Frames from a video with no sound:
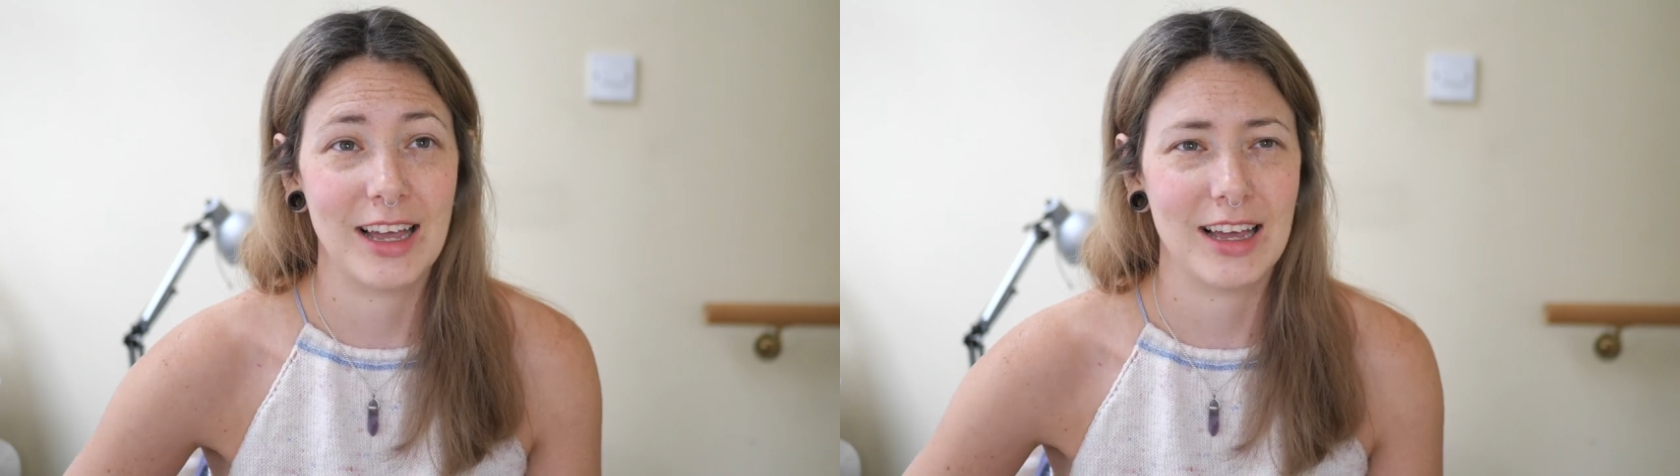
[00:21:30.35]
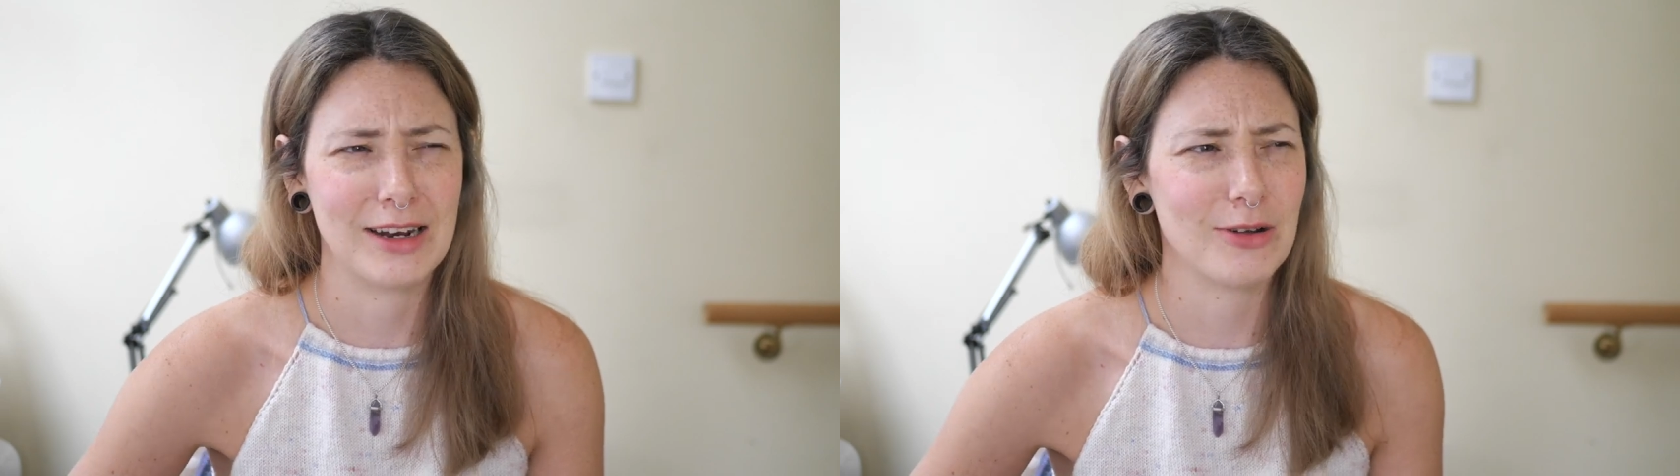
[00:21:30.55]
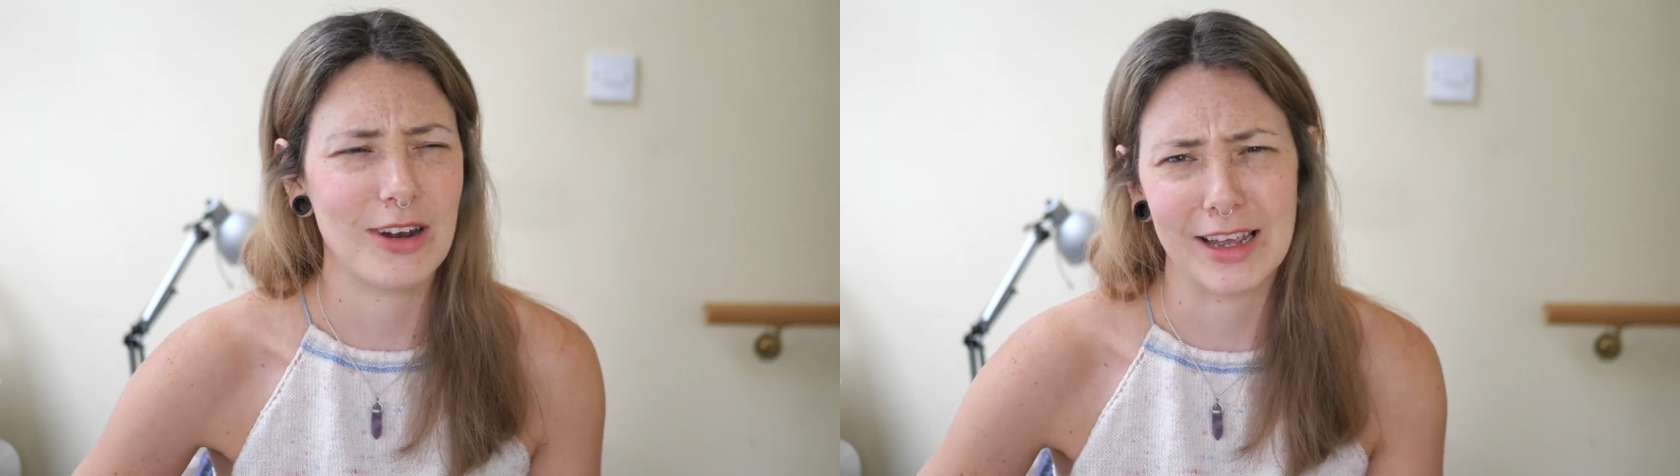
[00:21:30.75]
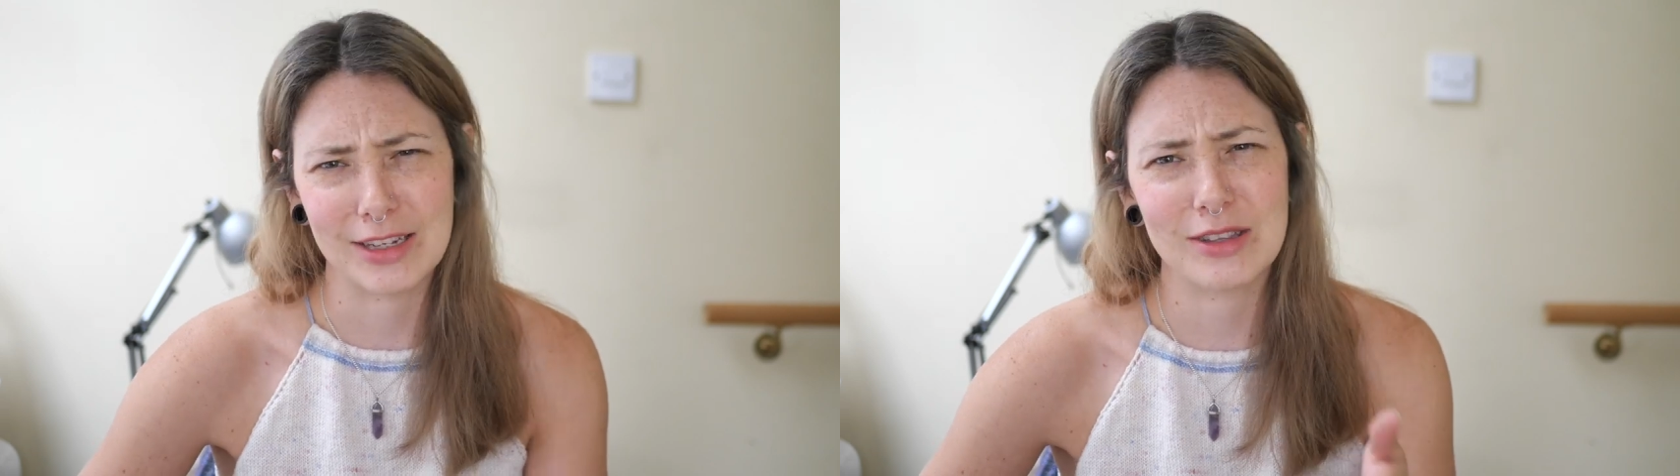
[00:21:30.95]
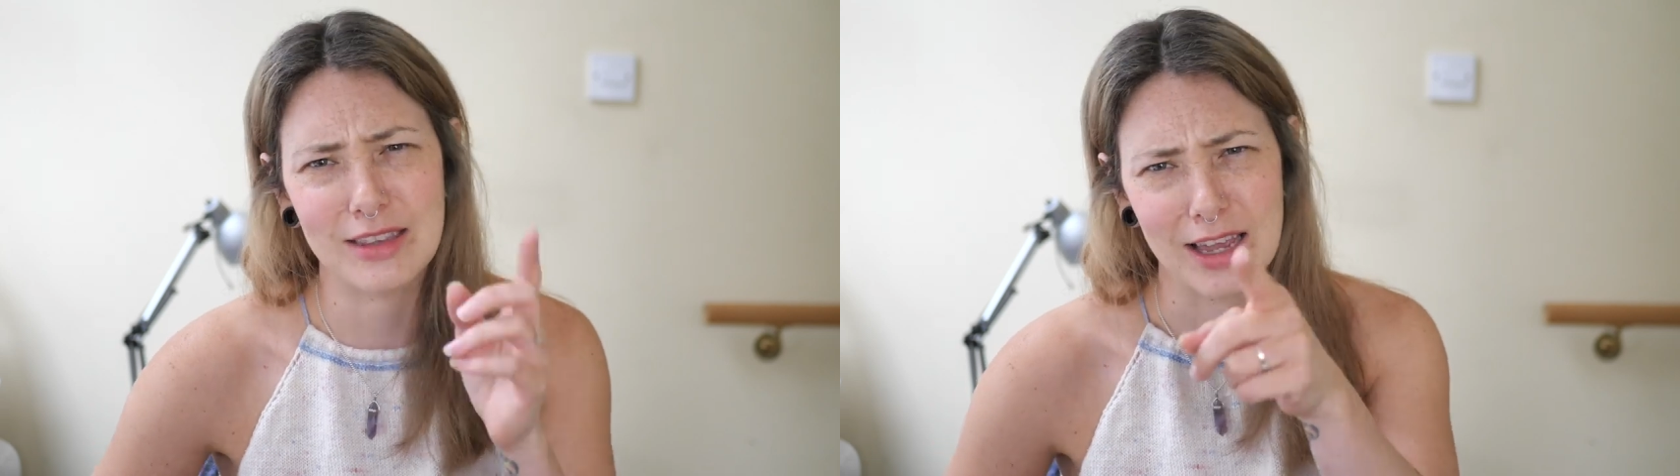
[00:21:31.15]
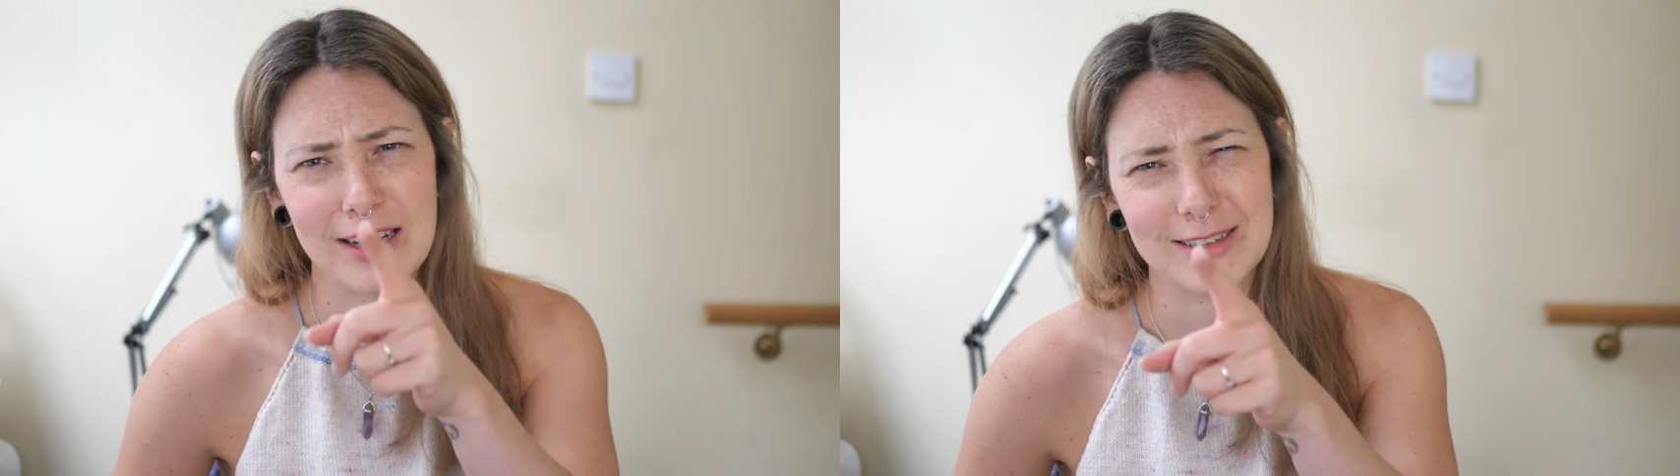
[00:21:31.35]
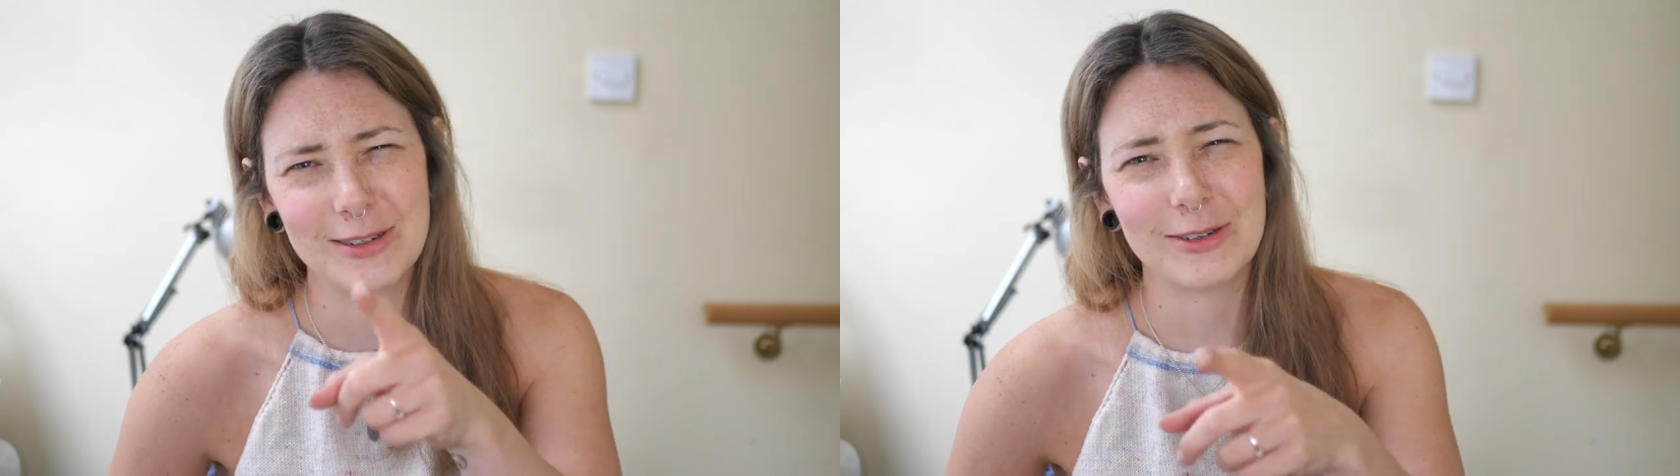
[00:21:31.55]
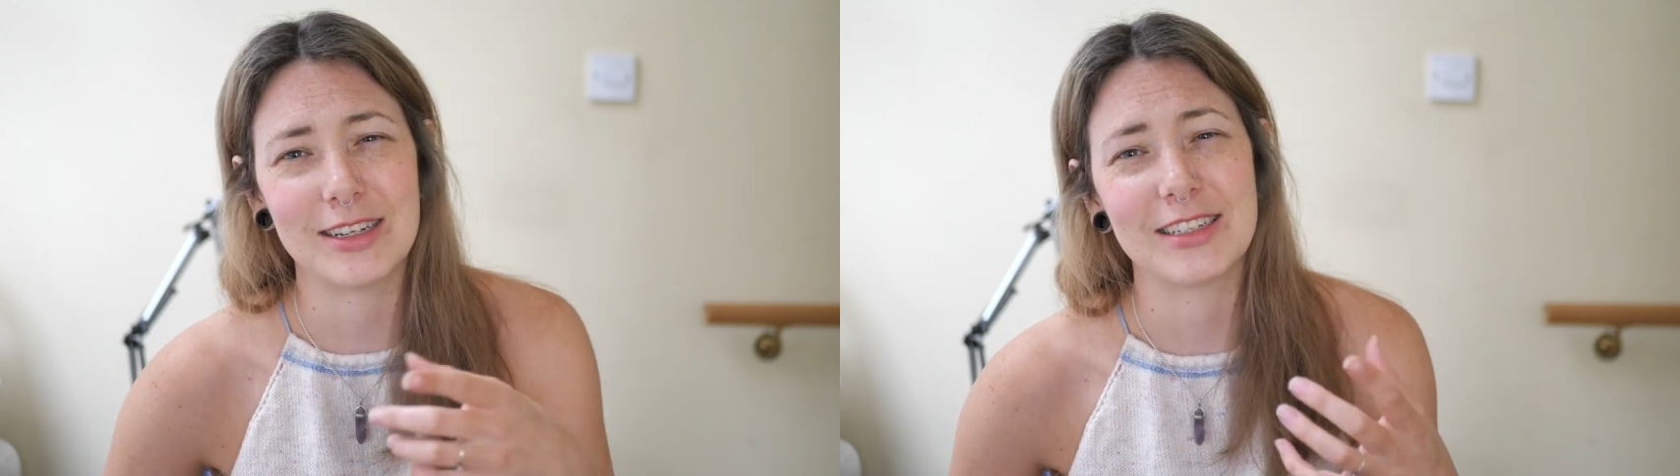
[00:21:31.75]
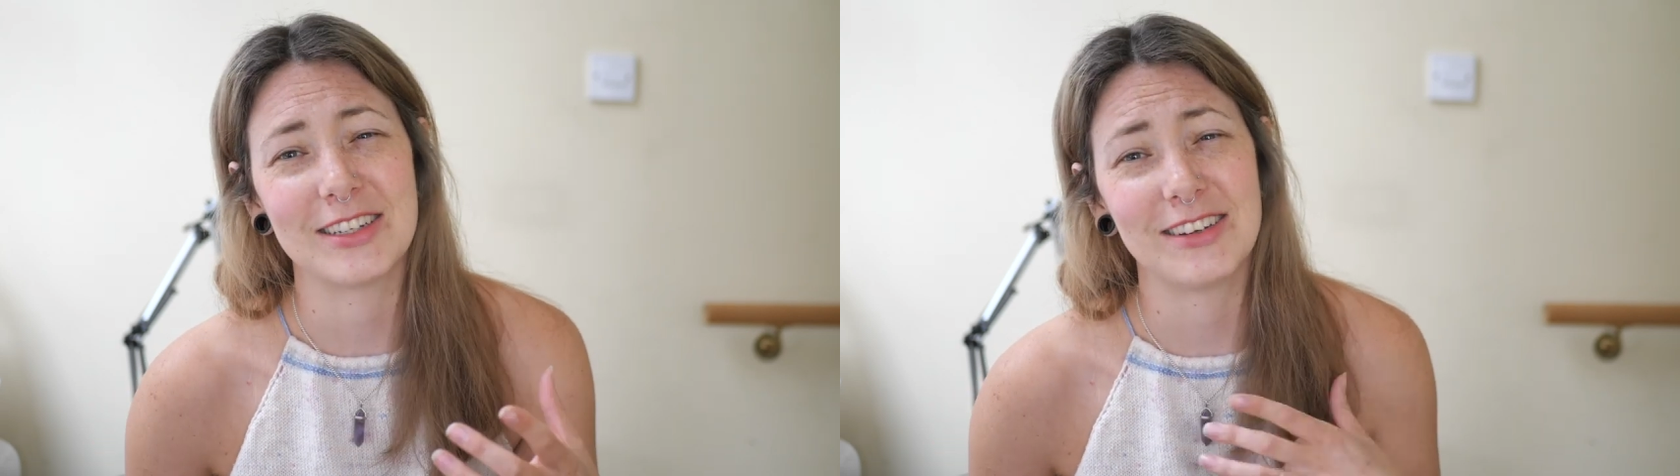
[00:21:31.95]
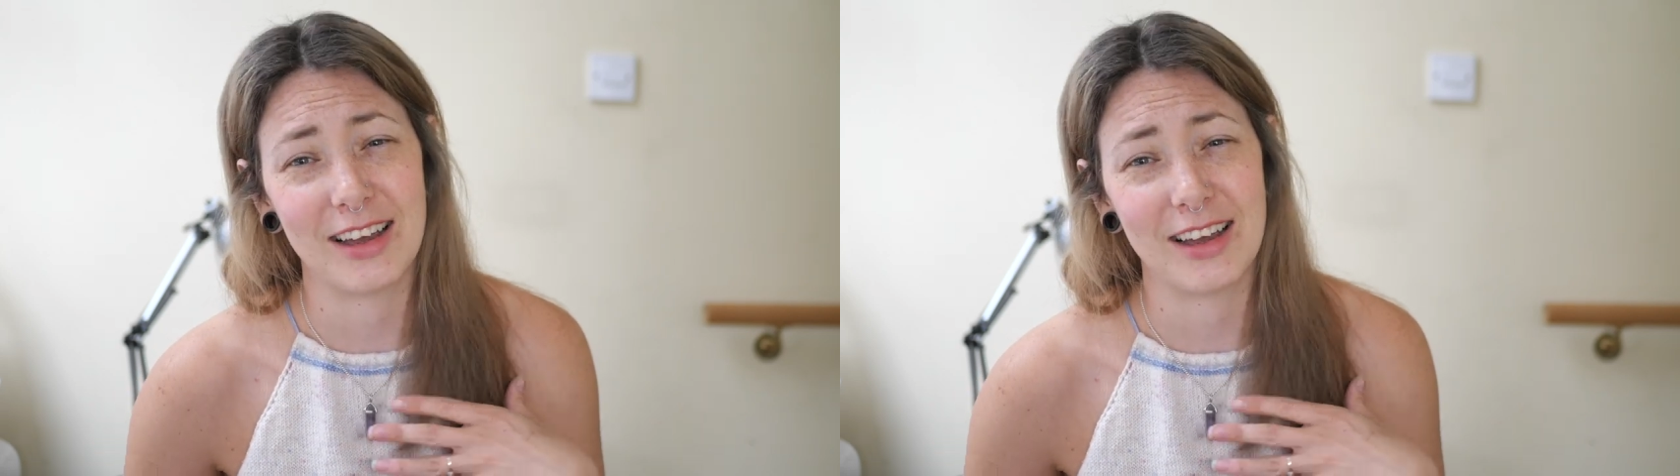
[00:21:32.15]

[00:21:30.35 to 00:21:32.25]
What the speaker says: And not like they need talking to,